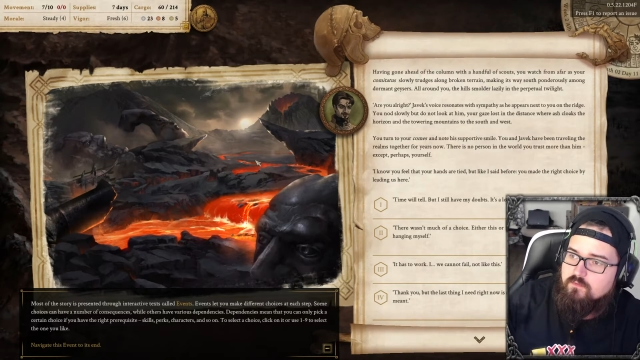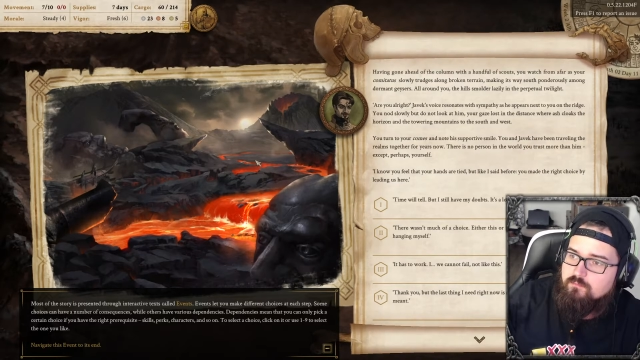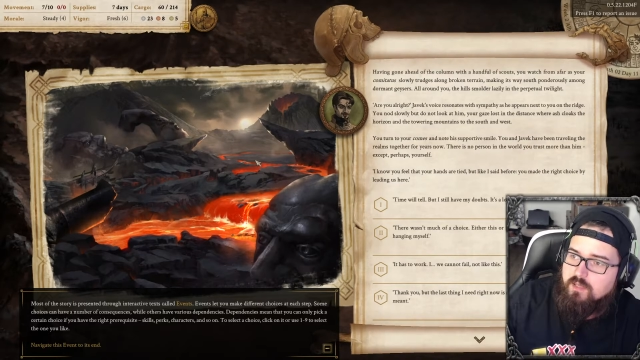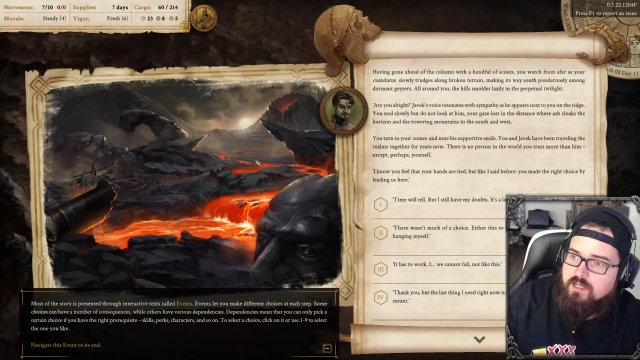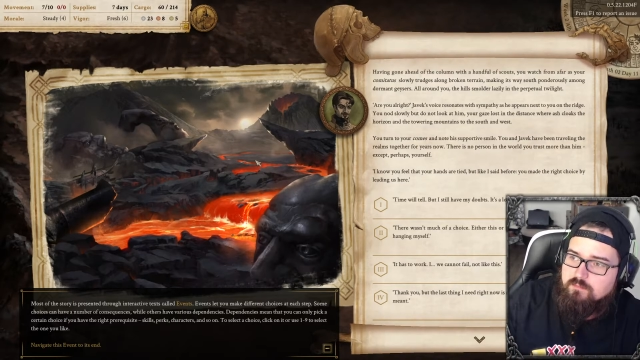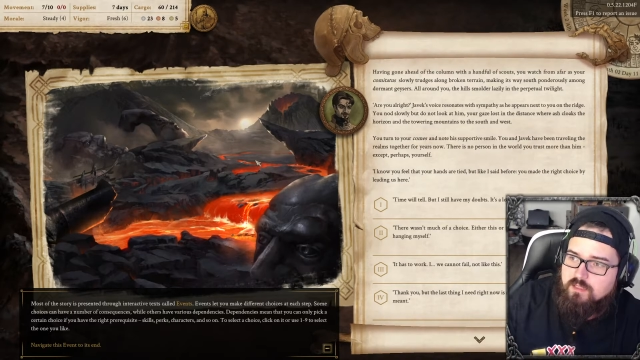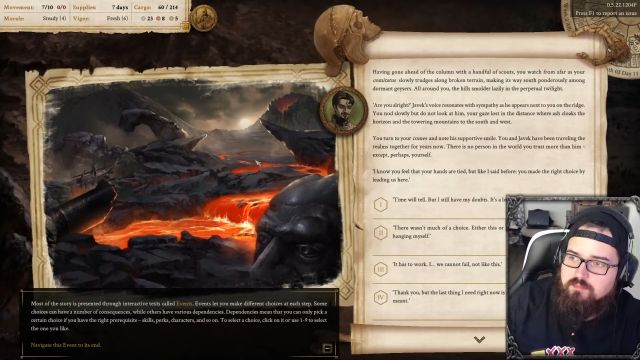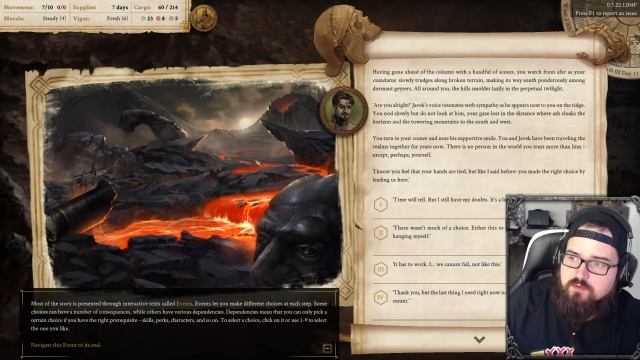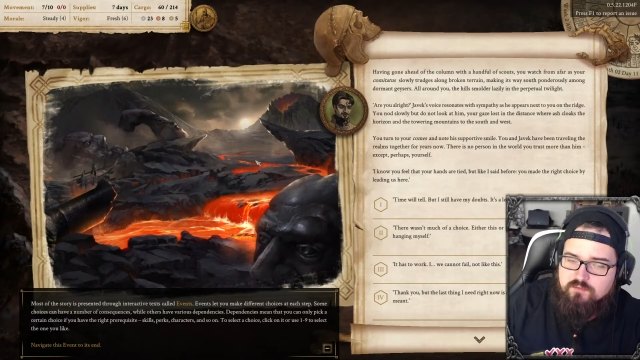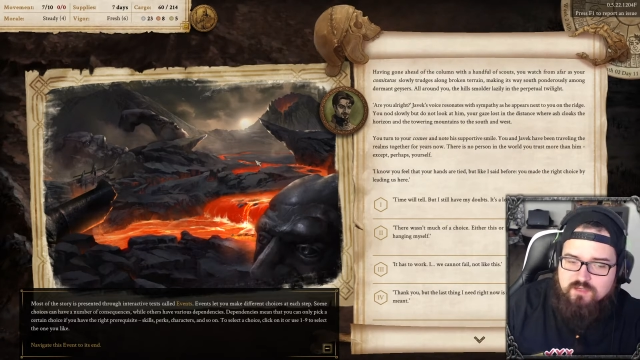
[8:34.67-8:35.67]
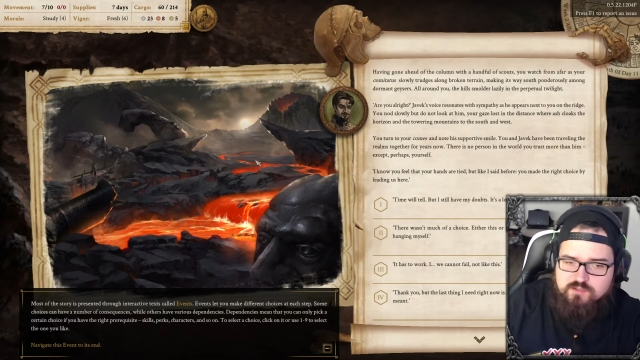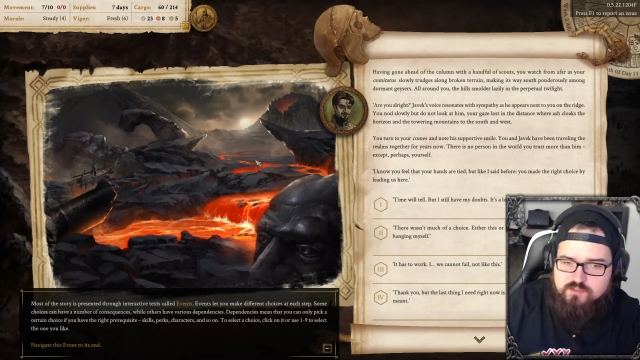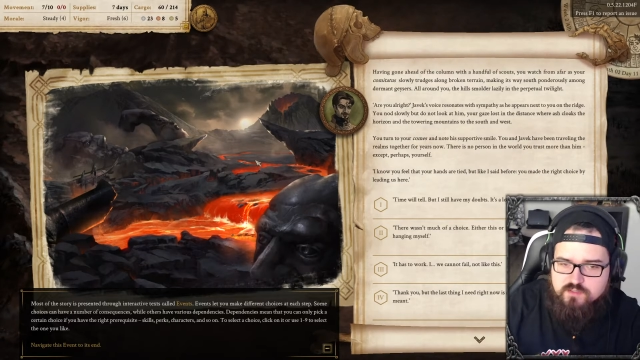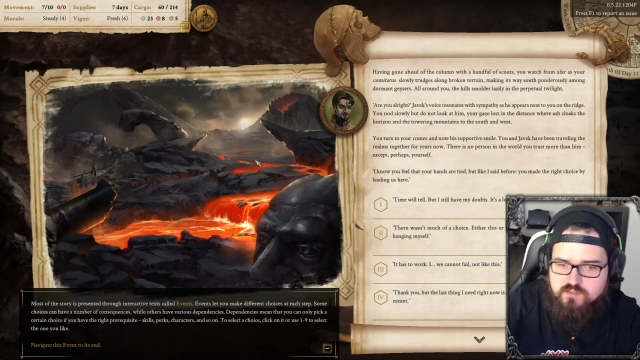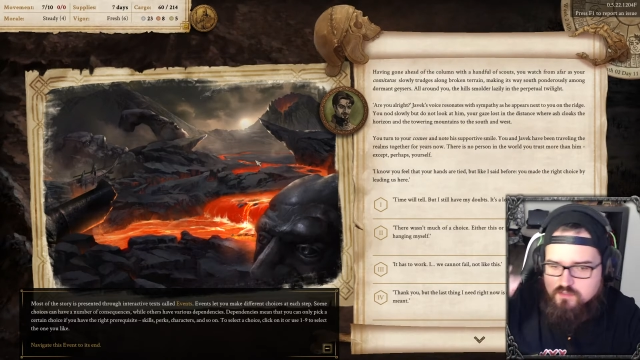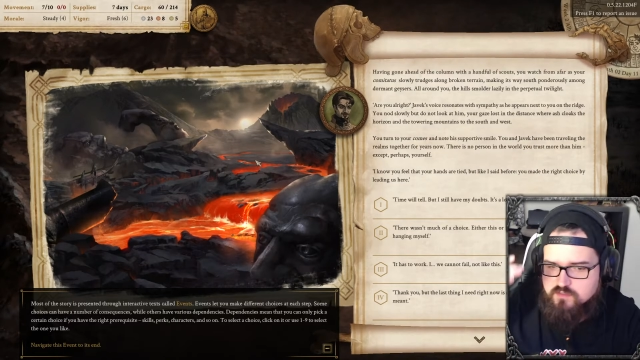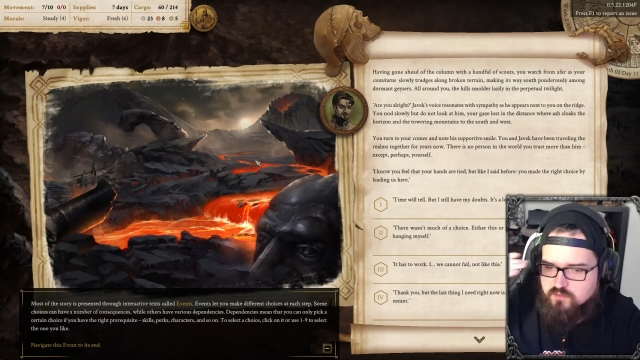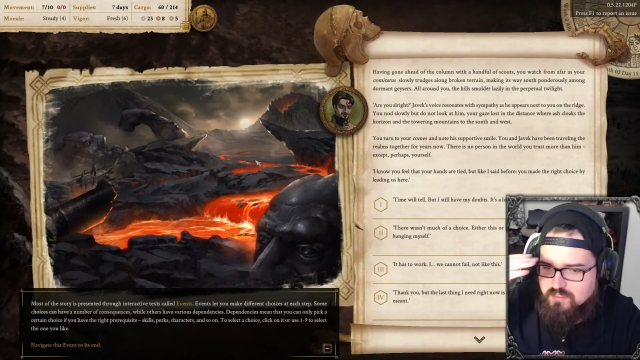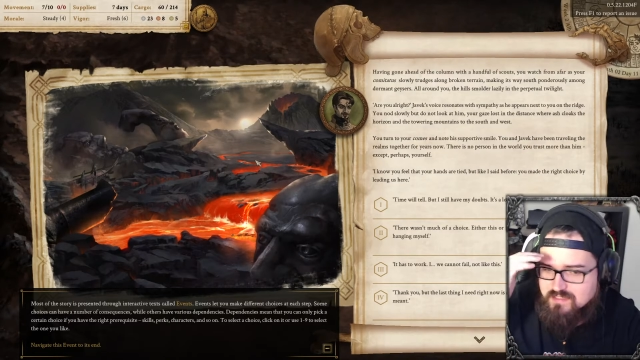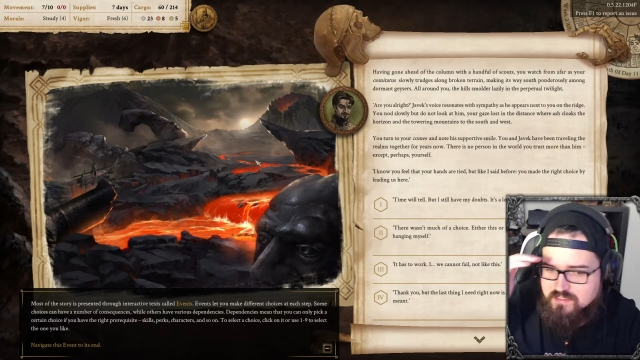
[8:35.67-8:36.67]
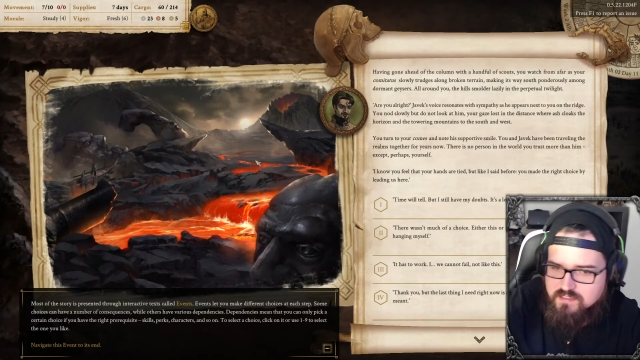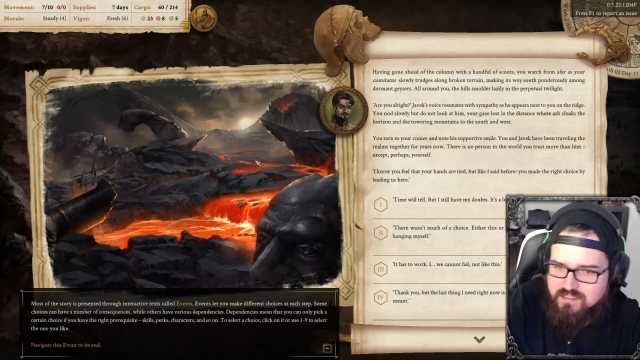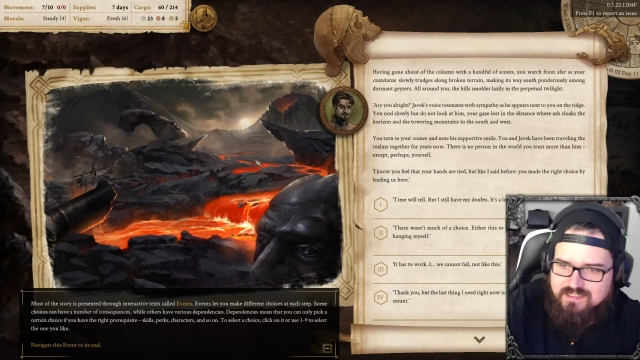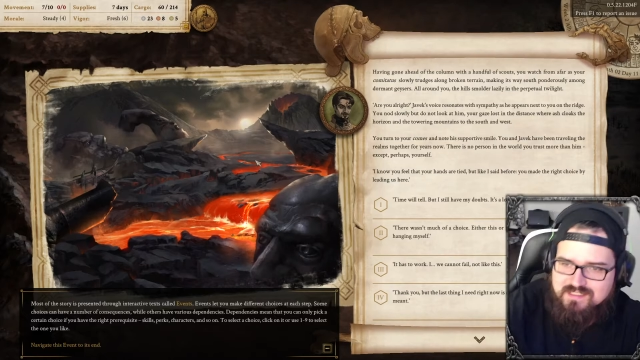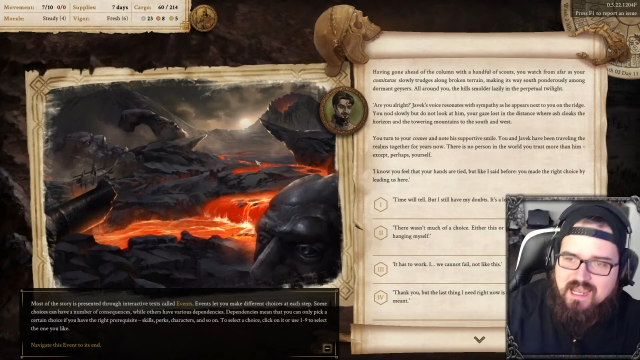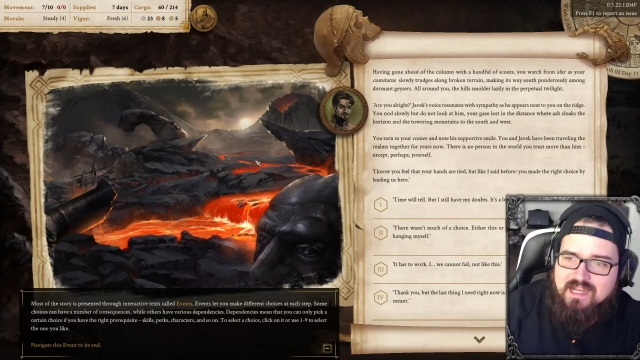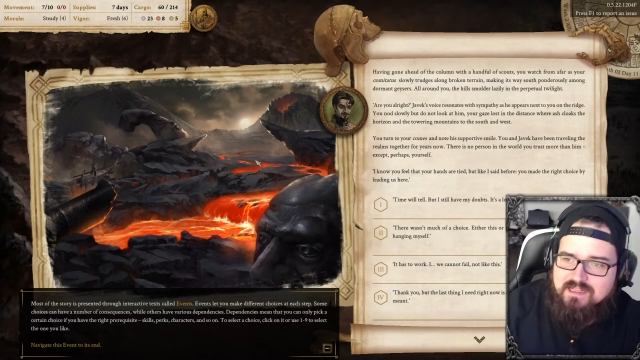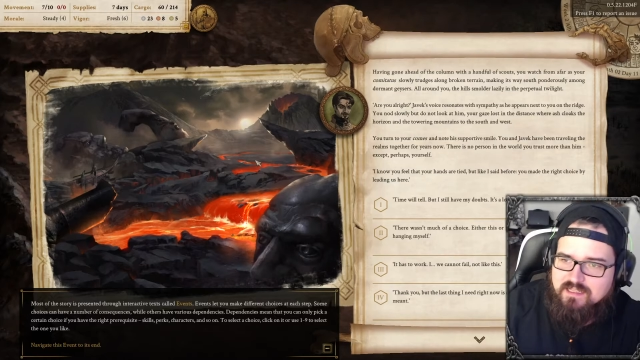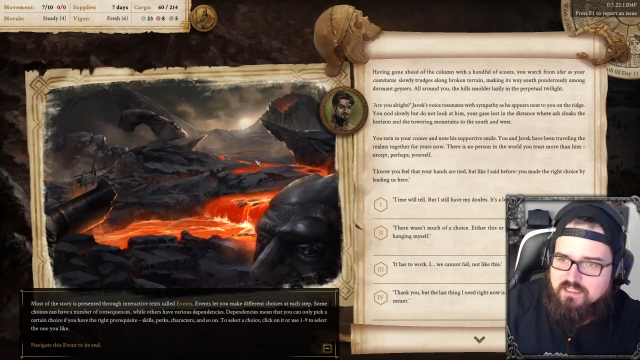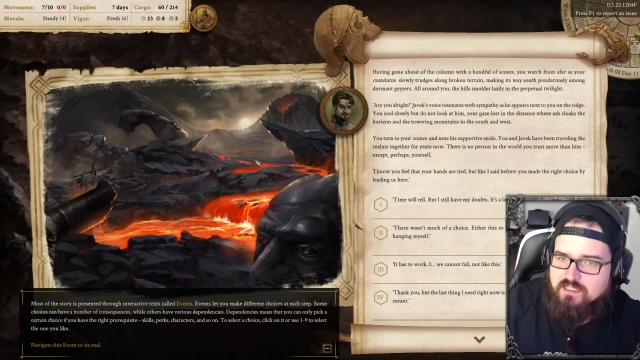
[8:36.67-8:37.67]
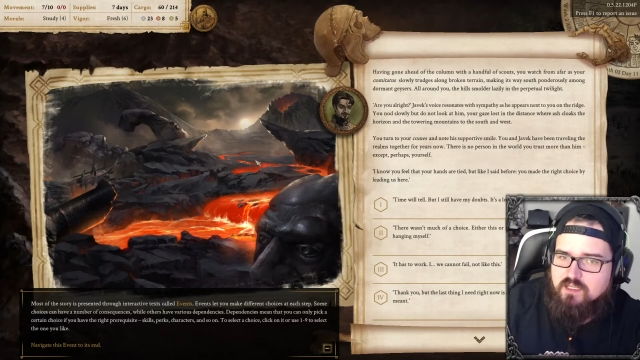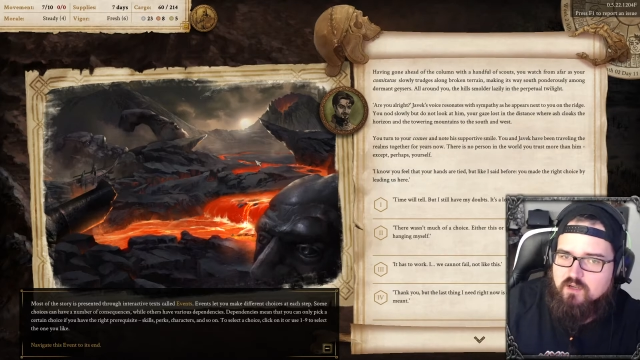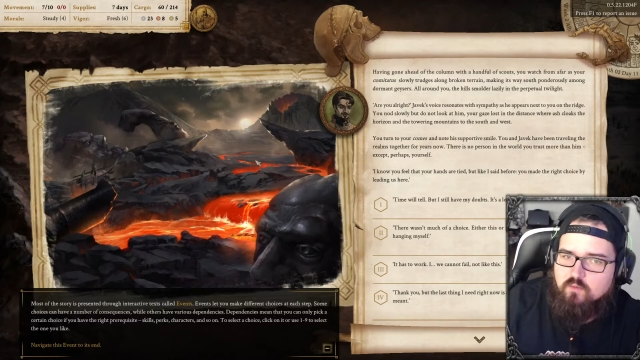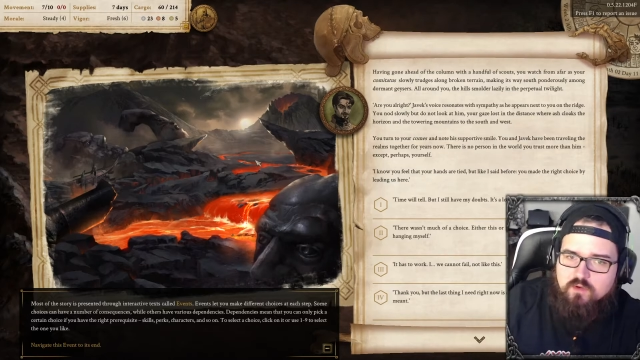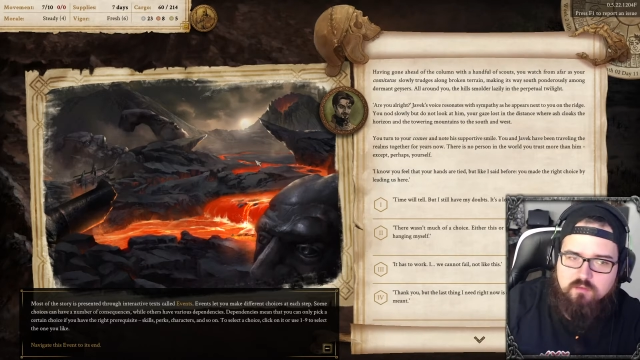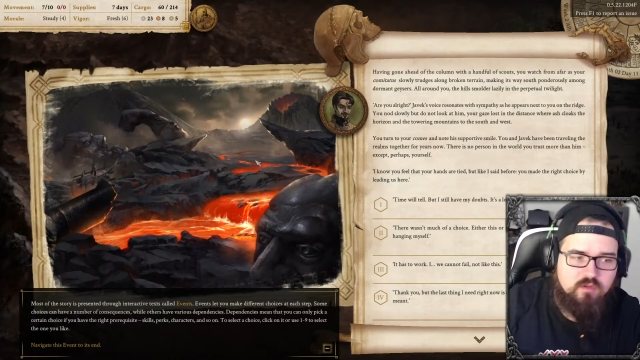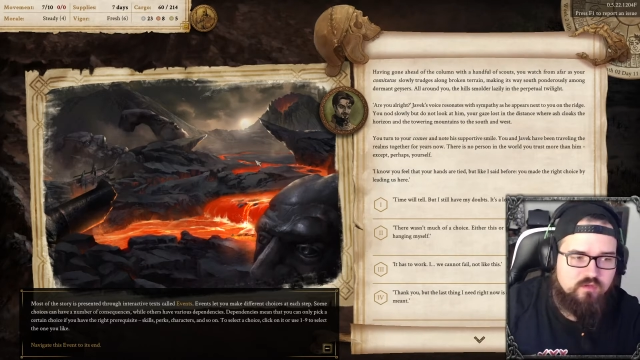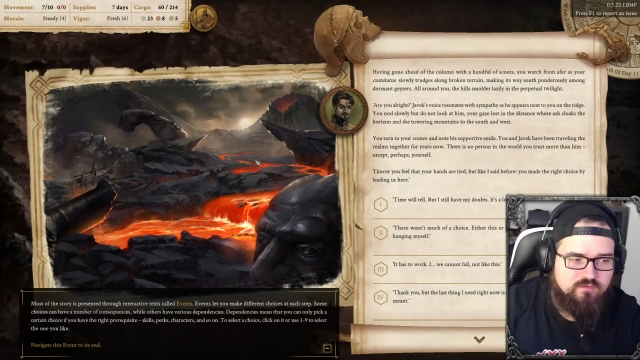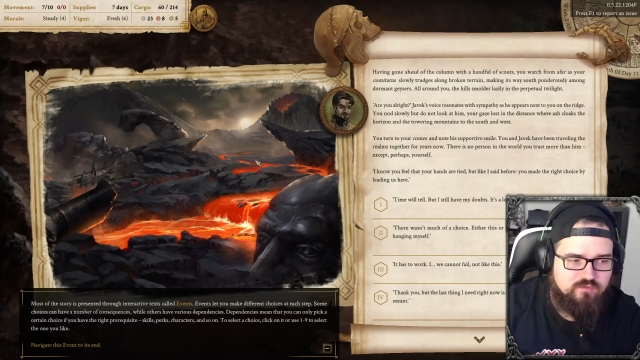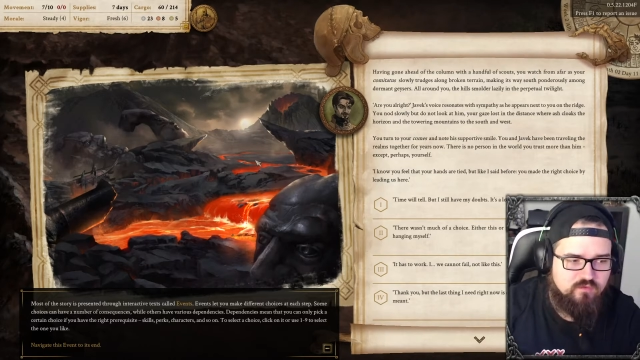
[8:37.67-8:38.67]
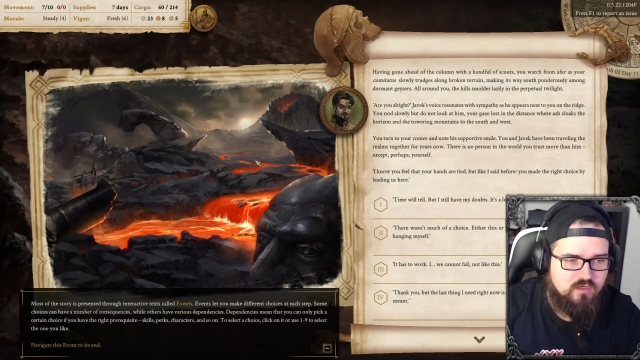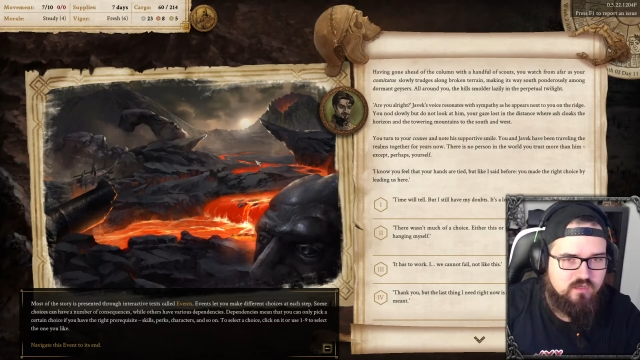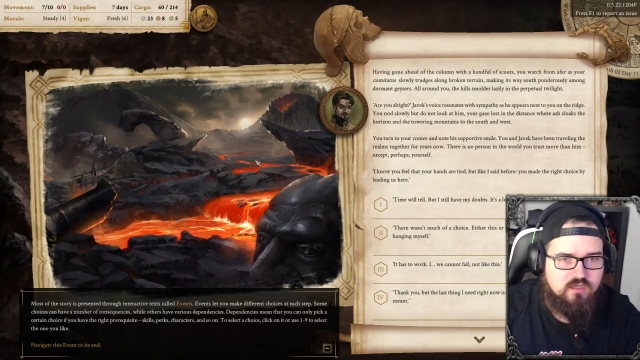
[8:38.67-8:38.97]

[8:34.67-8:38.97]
pen and paper adventures. So this is exactly what I'm looking for.